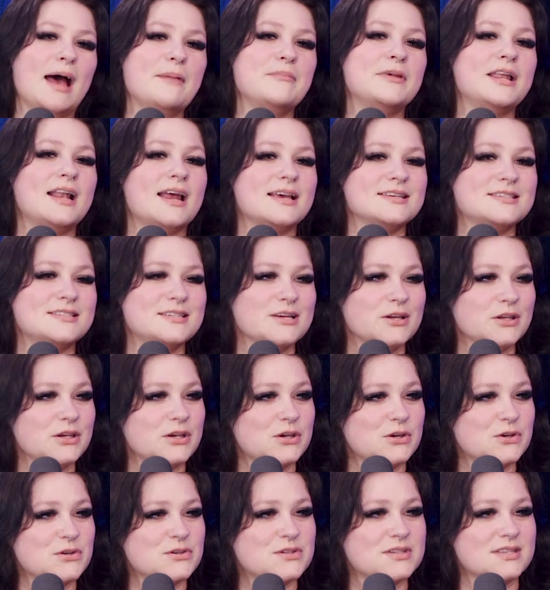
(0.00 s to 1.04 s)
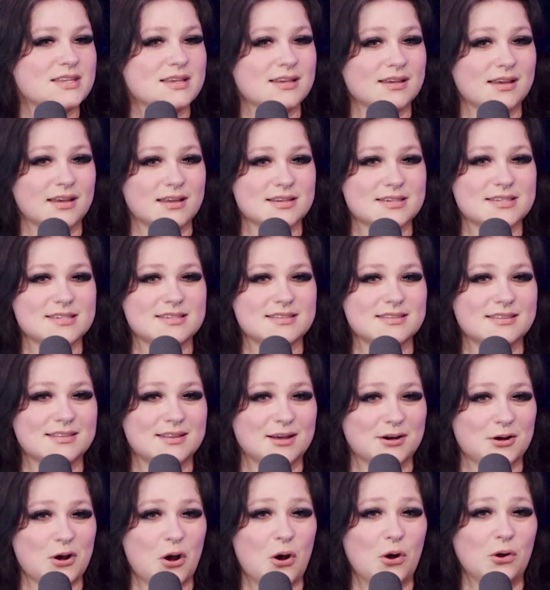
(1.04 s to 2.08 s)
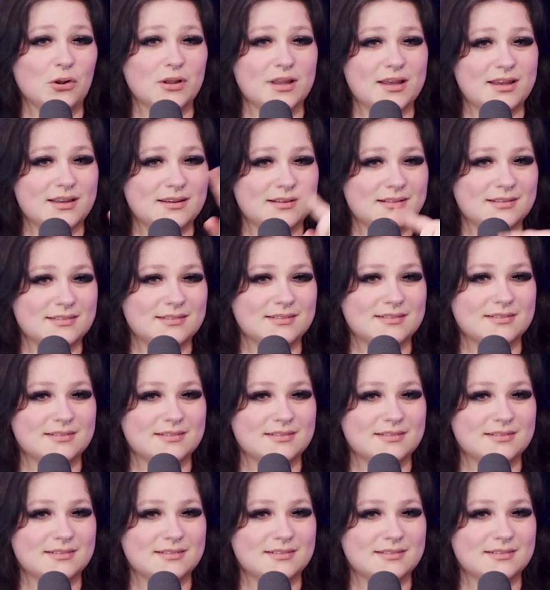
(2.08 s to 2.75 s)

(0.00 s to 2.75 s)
I mean, I still use the colon